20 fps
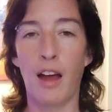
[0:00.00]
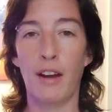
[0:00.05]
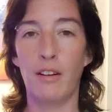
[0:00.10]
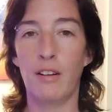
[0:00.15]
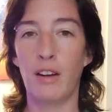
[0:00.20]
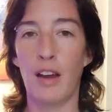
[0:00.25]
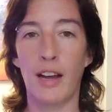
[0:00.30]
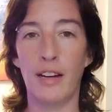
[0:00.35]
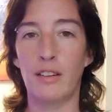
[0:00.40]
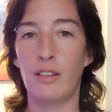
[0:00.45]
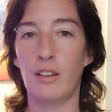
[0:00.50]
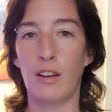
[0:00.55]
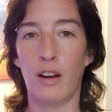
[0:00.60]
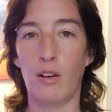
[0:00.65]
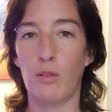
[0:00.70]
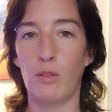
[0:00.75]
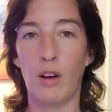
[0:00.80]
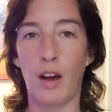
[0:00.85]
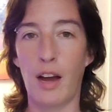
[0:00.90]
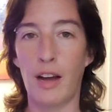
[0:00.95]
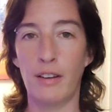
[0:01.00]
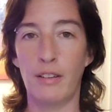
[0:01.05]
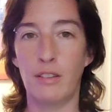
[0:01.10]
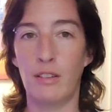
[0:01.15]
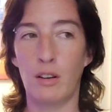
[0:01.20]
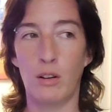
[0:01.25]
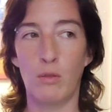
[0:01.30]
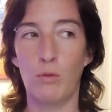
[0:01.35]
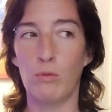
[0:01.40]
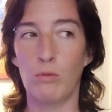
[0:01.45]
I don't
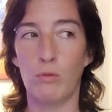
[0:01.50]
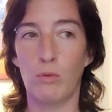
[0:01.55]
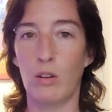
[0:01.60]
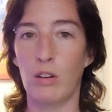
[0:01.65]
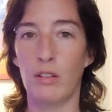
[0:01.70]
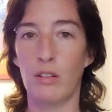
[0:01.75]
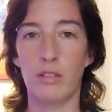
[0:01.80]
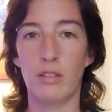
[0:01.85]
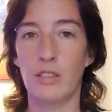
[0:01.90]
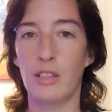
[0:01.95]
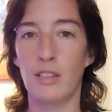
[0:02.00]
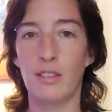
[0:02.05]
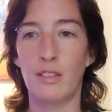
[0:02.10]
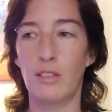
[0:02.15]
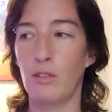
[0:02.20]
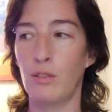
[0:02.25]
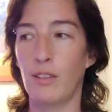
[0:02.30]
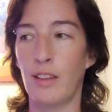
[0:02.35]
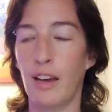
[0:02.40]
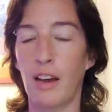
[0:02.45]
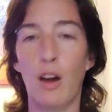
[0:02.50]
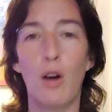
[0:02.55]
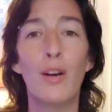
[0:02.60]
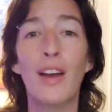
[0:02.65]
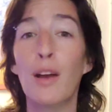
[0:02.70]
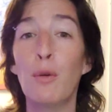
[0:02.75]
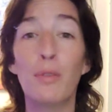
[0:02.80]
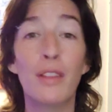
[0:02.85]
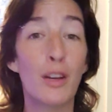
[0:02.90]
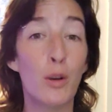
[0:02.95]
want to do that.
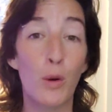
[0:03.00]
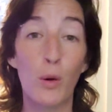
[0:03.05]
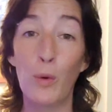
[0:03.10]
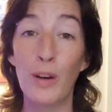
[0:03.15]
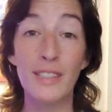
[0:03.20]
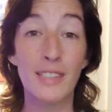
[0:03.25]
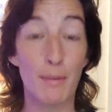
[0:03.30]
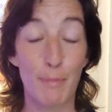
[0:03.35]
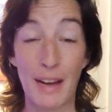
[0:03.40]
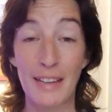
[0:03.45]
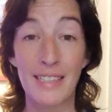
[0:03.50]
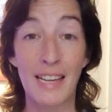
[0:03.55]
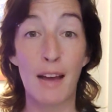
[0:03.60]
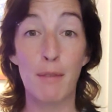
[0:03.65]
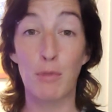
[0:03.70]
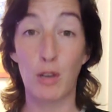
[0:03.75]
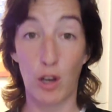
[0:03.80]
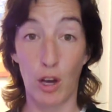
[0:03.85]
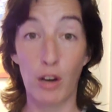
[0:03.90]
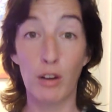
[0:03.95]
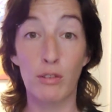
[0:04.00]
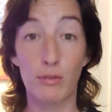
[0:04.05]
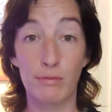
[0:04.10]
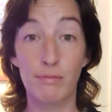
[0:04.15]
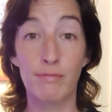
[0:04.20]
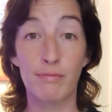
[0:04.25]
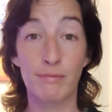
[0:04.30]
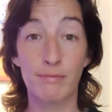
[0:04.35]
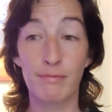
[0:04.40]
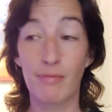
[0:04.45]
Okay, well then quit wasting my time and
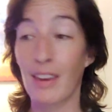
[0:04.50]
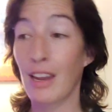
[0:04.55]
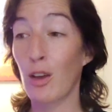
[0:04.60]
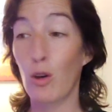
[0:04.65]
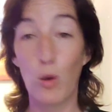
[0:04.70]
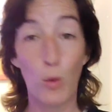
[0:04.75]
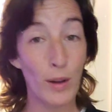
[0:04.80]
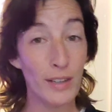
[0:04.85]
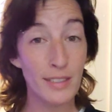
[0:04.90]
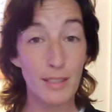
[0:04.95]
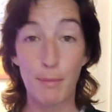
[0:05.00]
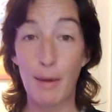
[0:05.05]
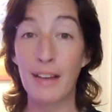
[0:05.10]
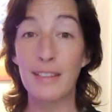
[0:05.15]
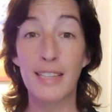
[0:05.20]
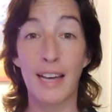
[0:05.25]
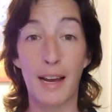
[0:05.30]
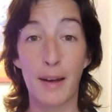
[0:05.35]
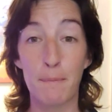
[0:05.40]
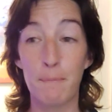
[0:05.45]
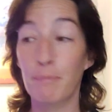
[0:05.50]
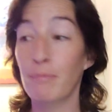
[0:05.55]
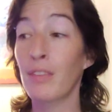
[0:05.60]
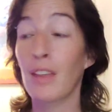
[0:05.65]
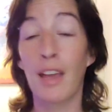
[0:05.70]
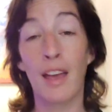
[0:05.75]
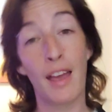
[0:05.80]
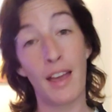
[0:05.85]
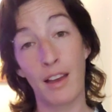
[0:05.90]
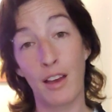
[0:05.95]
go. Quit wasting my time.
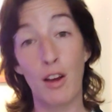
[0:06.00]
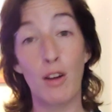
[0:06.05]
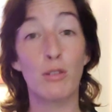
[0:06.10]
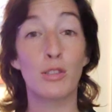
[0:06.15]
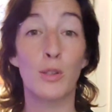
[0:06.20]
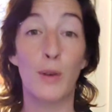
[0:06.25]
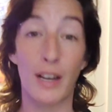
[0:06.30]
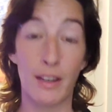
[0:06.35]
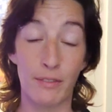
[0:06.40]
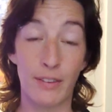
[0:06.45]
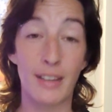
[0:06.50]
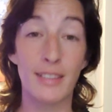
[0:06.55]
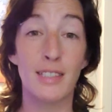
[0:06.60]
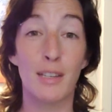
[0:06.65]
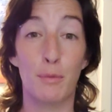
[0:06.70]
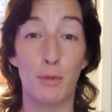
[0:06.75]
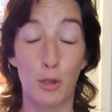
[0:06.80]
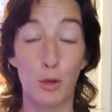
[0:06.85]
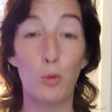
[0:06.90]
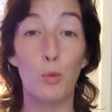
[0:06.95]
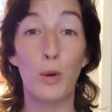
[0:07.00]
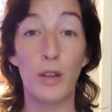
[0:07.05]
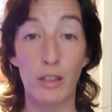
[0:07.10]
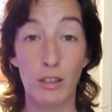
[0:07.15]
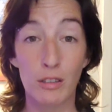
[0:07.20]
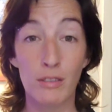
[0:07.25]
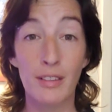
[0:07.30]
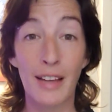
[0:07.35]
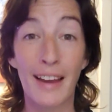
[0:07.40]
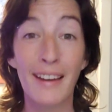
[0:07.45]
Go so I can find someone who
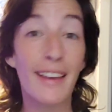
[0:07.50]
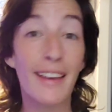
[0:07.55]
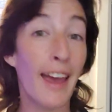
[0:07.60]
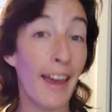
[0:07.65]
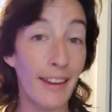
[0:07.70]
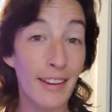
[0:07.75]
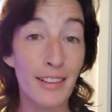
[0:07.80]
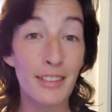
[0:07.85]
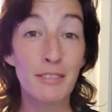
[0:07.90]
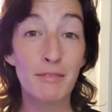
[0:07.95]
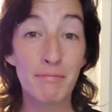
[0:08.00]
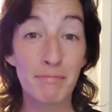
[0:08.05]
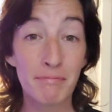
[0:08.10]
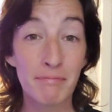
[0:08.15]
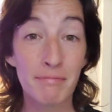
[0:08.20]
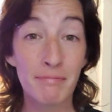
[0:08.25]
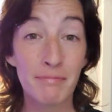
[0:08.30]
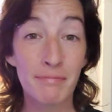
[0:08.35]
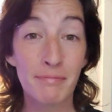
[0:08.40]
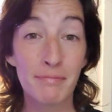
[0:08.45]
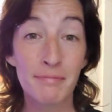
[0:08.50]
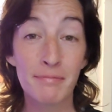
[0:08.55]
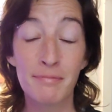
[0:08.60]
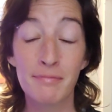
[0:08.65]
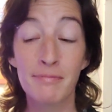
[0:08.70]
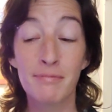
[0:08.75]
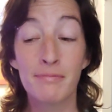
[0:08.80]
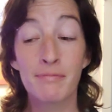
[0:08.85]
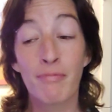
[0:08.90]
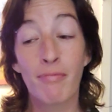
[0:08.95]
will and can.
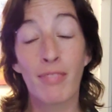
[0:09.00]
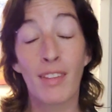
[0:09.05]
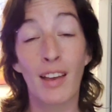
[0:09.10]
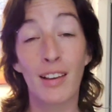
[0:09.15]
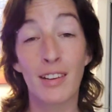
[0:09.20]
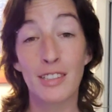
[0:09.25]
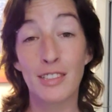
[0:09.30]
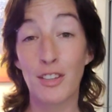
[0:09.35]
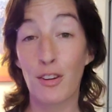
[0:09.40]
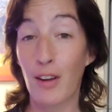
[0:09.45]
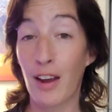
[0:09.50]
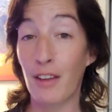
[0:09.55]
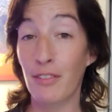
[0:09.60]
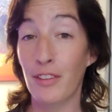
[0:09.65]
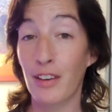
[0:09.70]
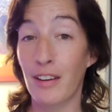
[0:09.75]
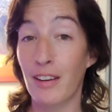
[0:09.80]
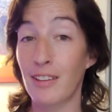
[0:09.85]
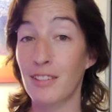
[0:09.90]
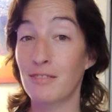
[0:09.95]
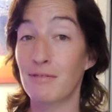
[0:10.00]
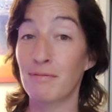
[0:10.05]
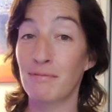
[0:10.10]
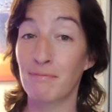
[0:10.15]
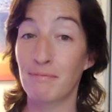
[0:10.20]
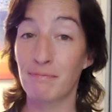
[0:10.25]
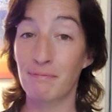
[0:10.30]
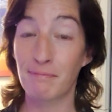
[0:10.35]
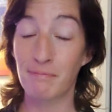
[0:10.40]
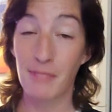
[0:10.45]
Because they're out there.
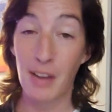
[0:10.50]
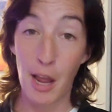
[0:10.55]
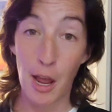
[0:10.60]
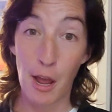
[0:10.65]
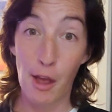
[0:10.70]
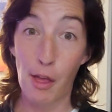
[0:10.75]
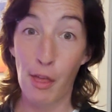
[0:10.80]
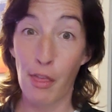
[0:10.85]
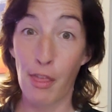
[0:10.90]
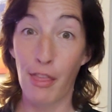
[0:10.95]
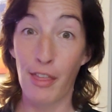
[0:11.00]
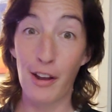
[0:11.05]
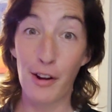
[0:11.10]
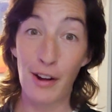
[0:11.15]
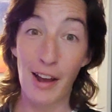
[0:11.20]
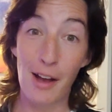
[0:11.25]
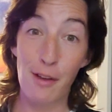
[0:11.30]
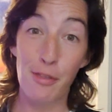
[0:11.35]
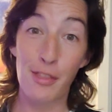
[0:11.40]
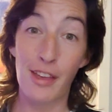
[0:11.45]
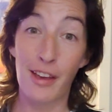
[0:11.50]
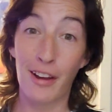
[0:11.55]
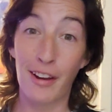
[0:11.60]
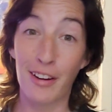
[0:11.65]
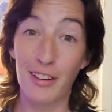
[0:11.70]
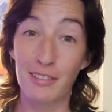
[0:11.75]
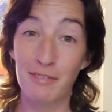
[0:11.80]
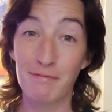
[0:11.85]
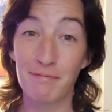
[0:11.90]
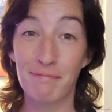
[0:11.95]
They're out
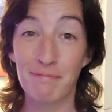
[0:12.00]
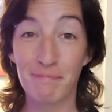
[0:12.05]
there.